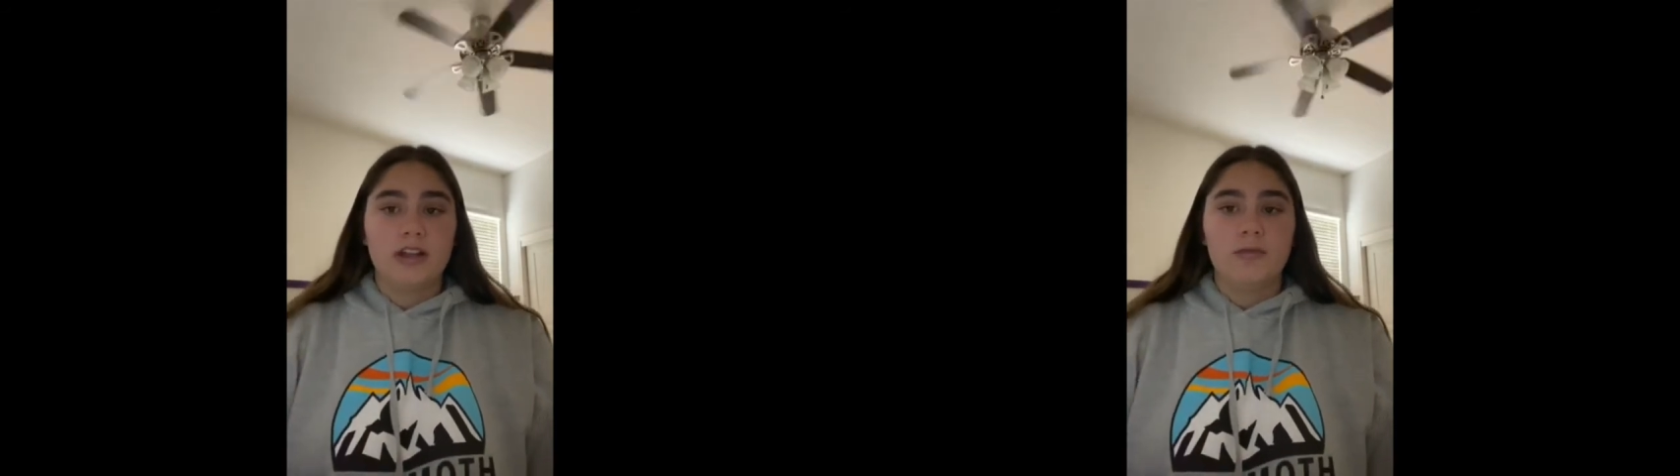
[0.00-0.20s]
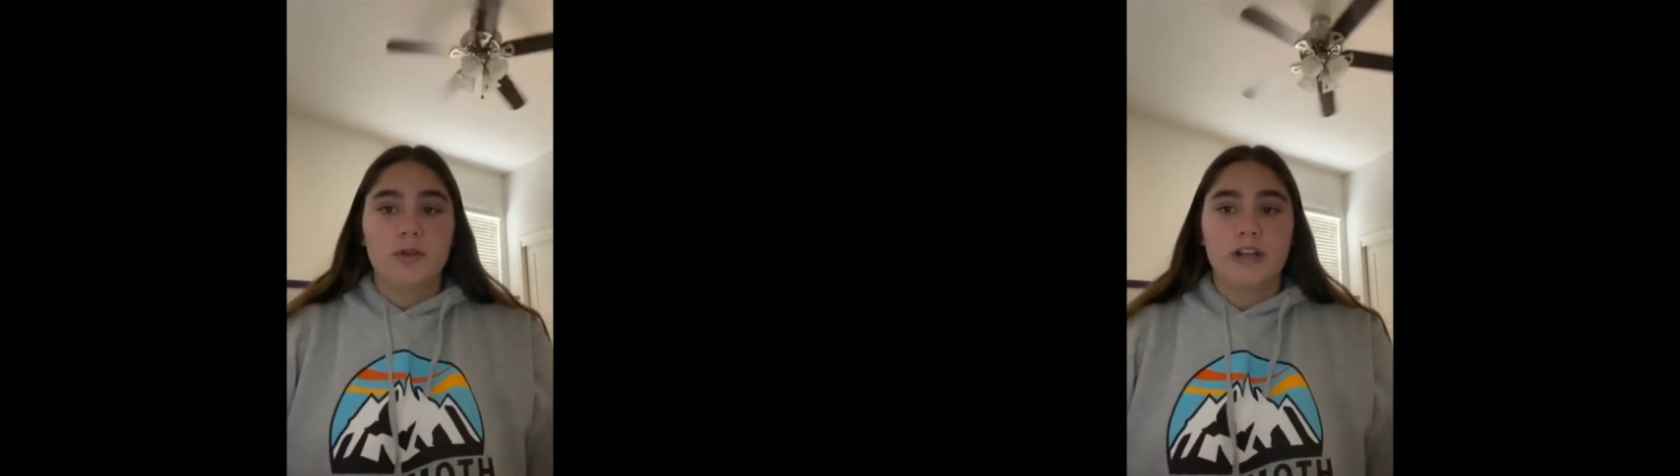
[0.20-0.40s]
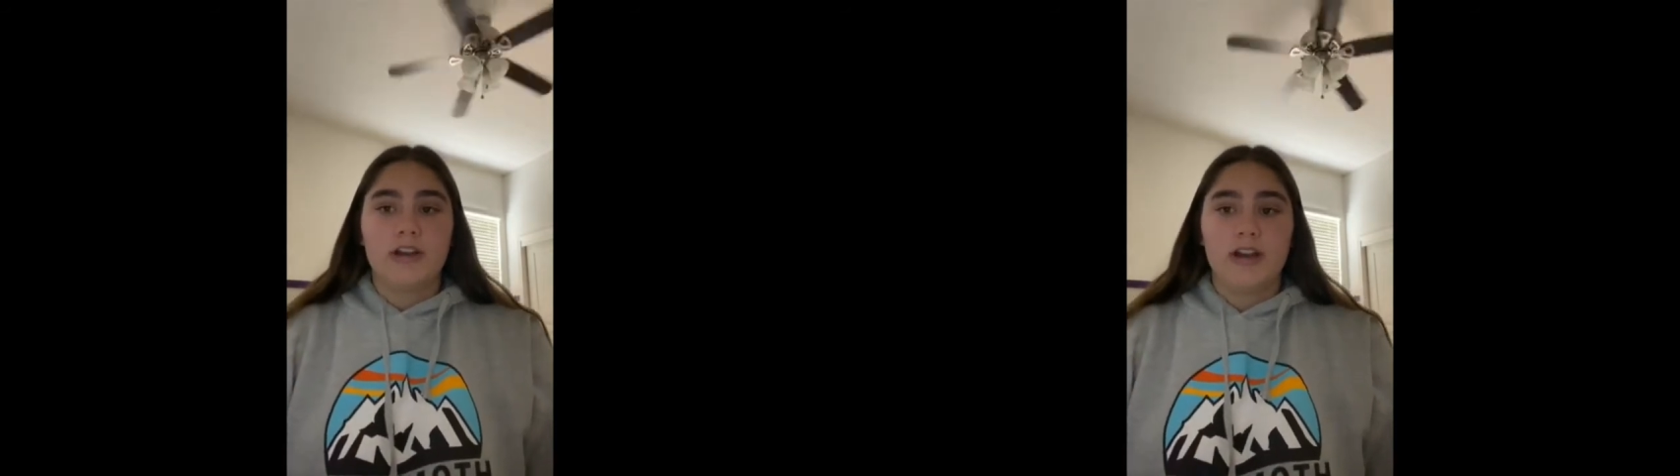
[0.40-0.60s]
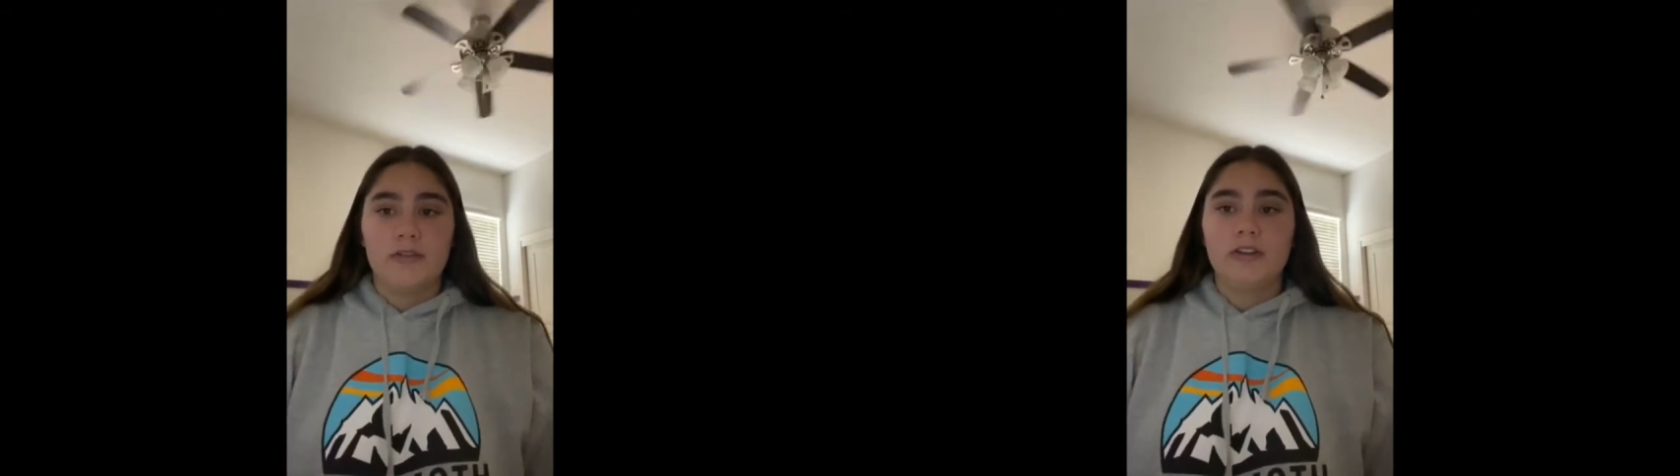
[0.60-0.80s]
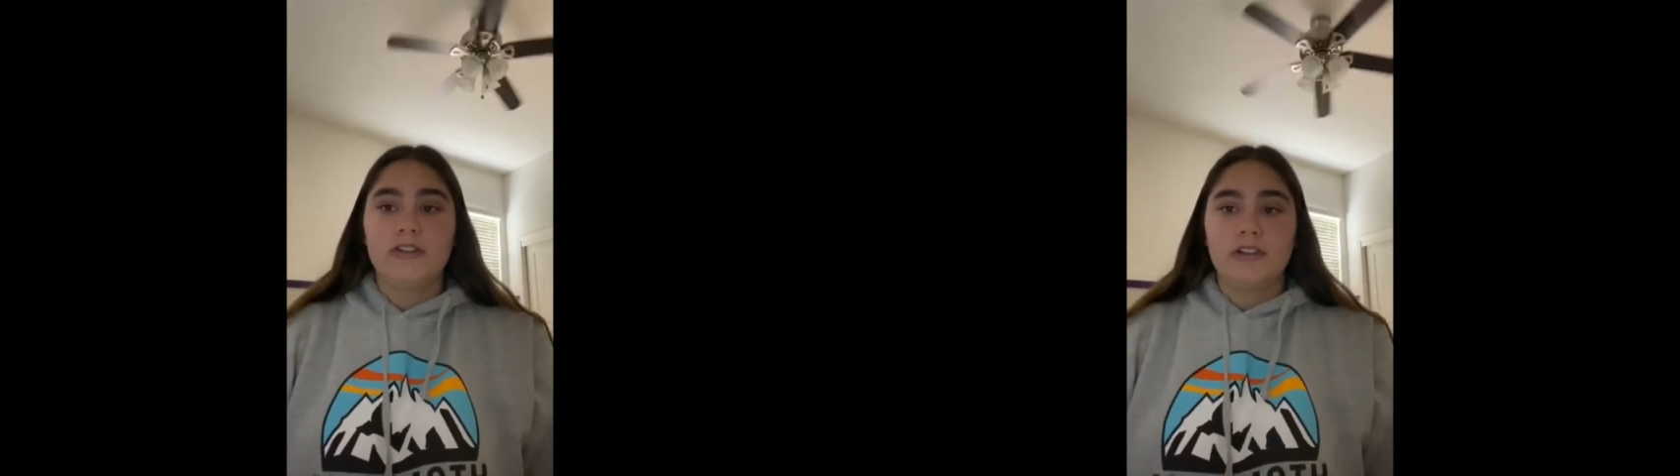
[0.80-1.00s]
and work out
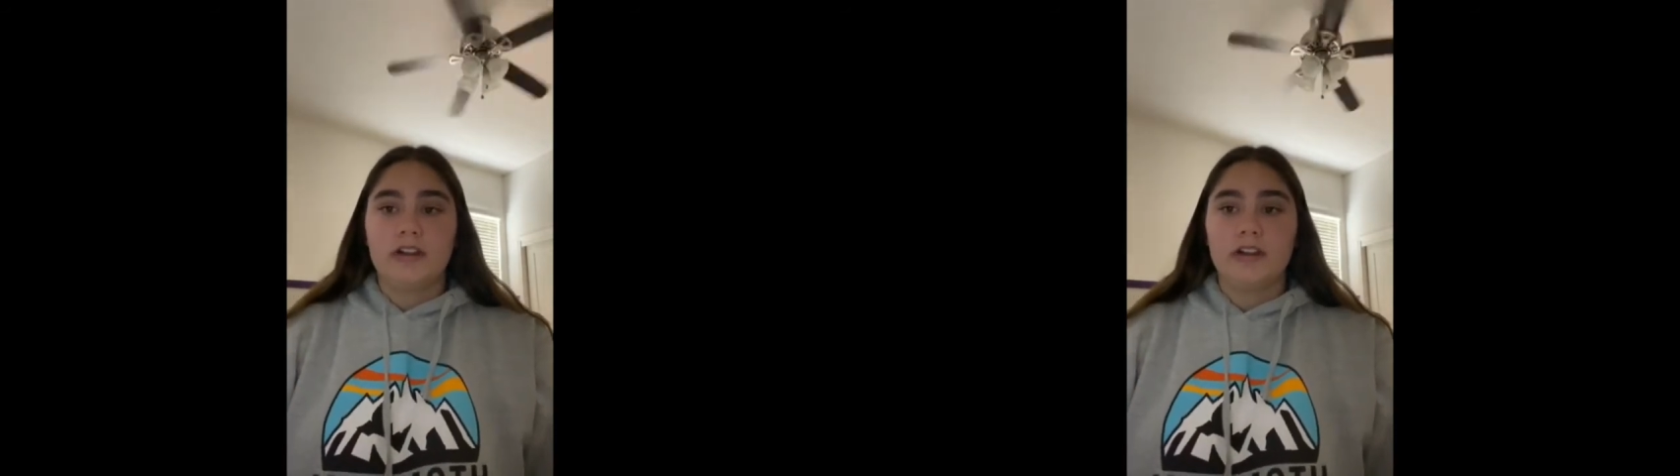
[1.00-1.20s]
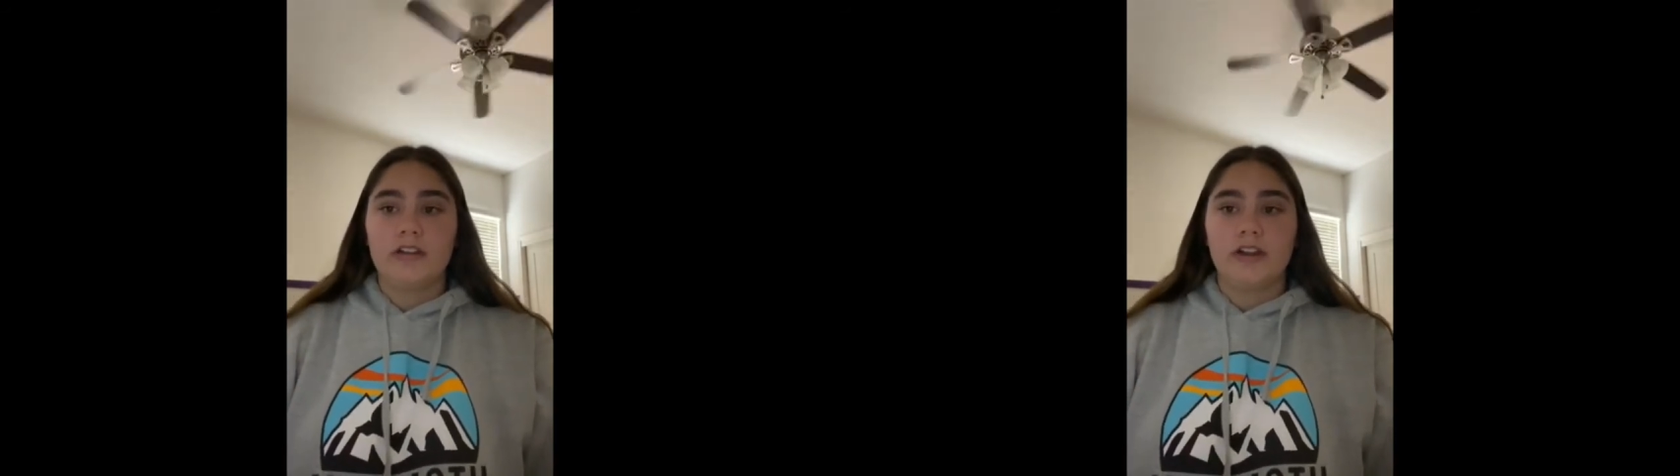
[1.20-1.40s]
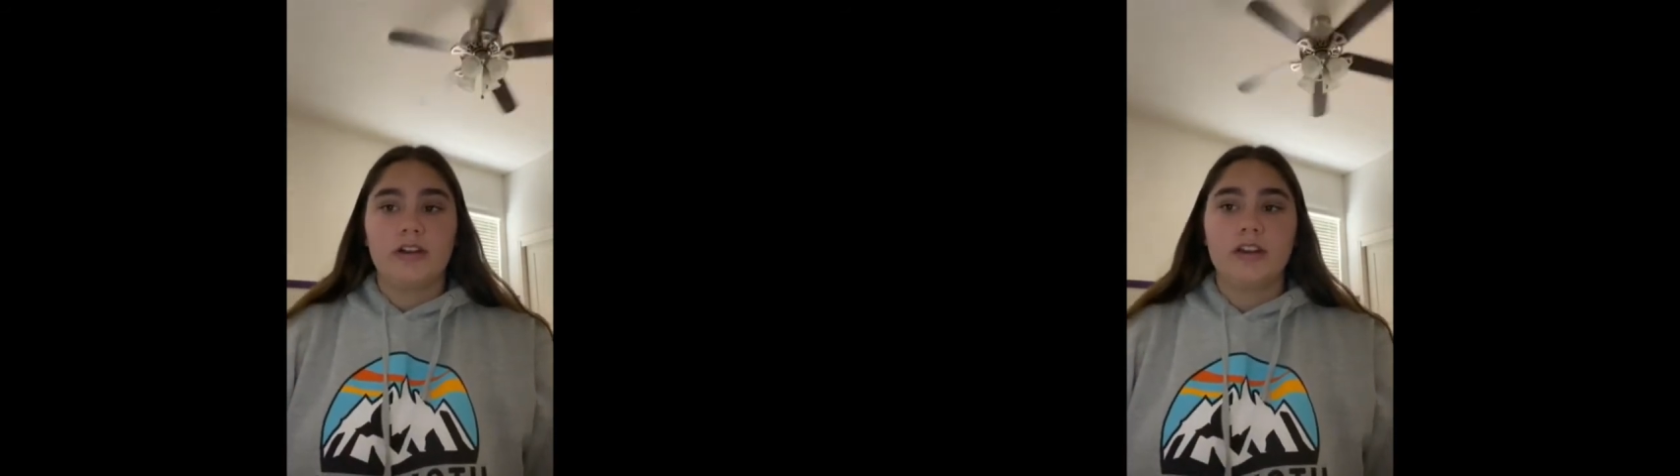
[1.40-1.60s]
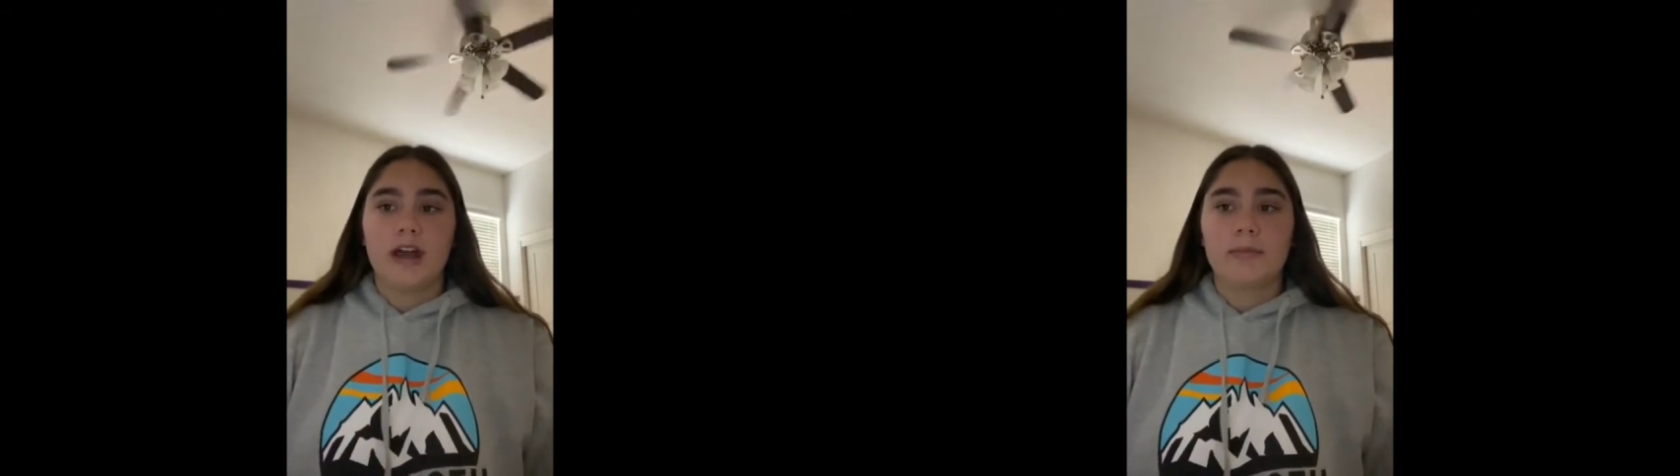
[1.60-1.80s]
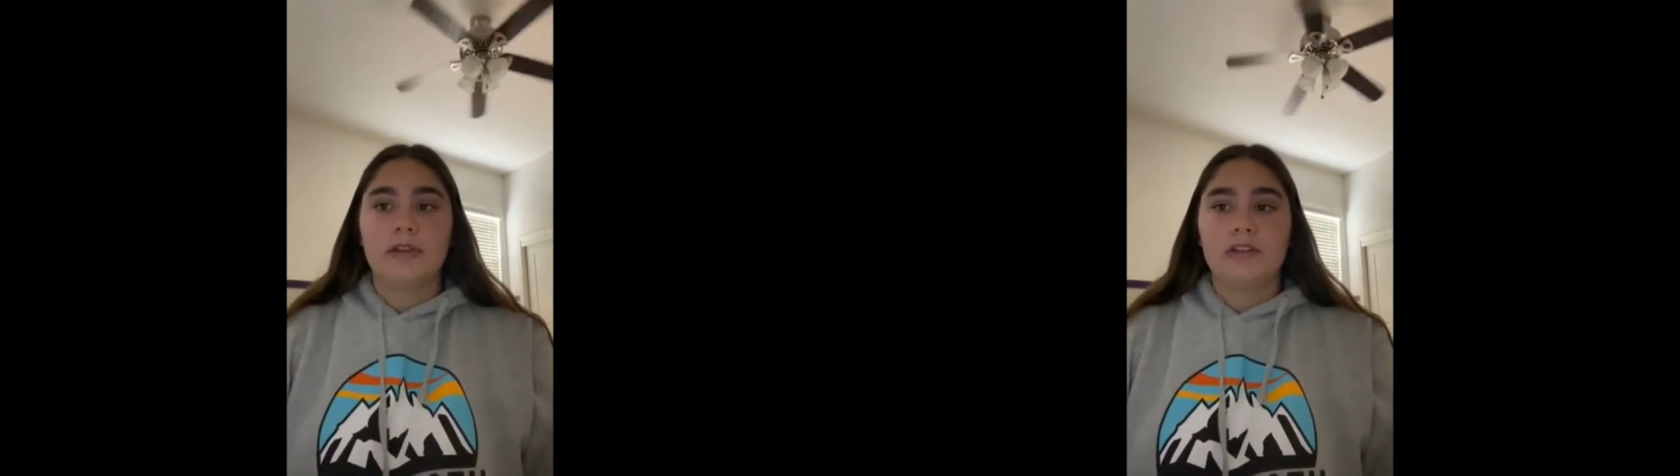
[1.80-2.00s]
every scenario that could
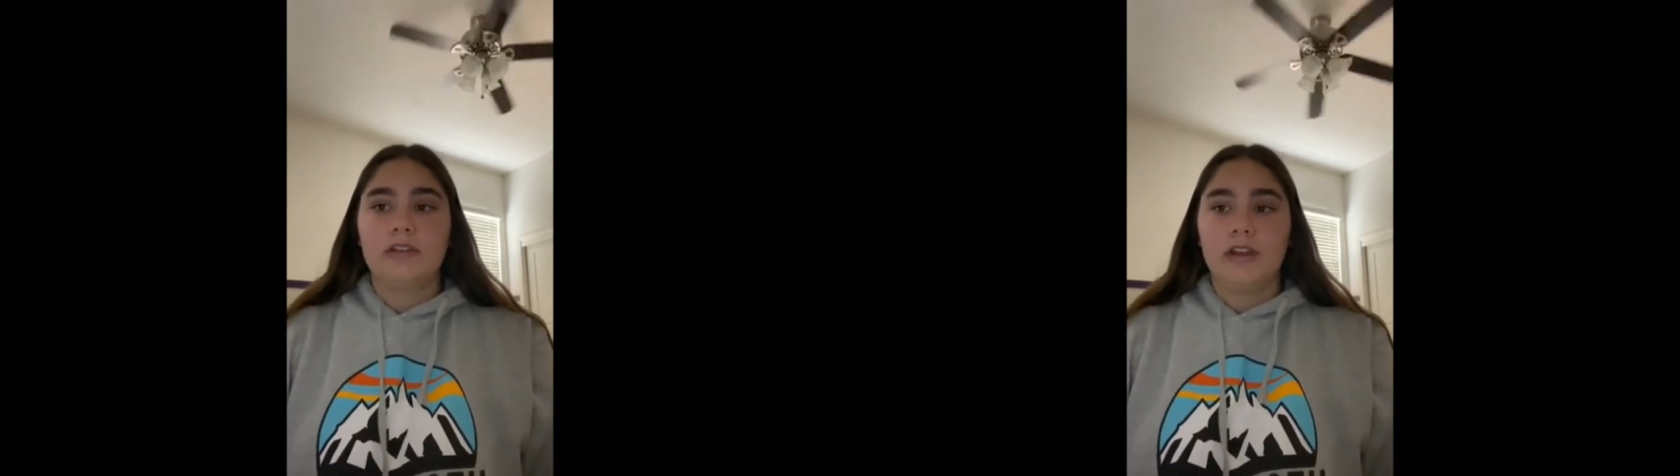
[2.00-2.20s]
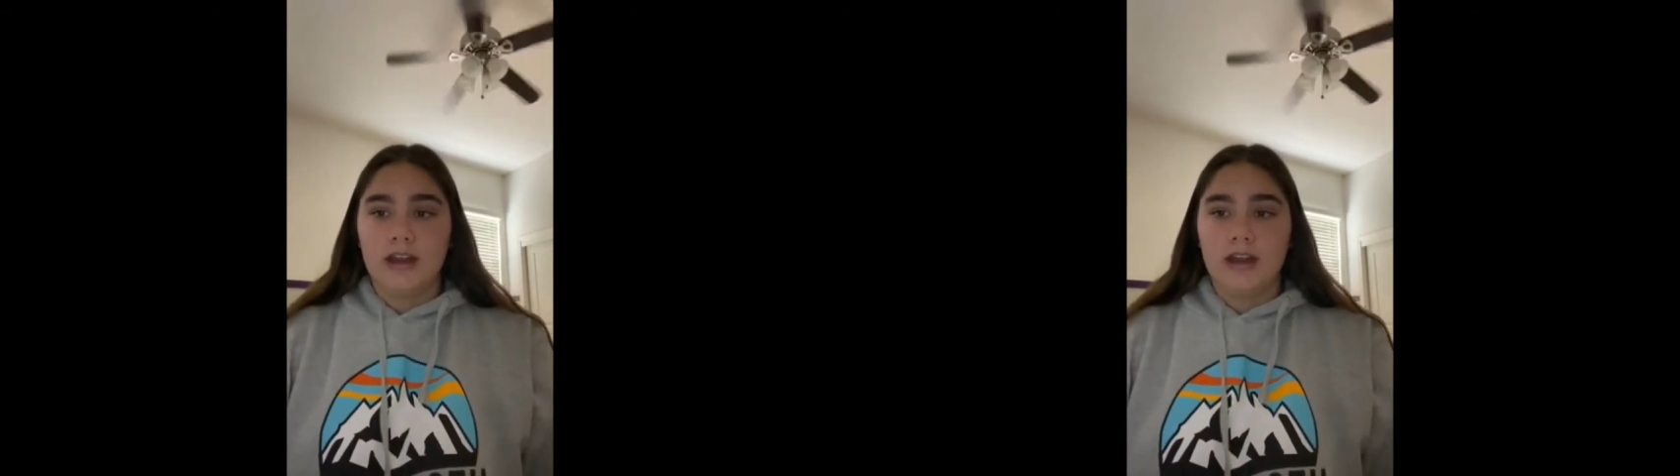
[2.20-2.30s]
happen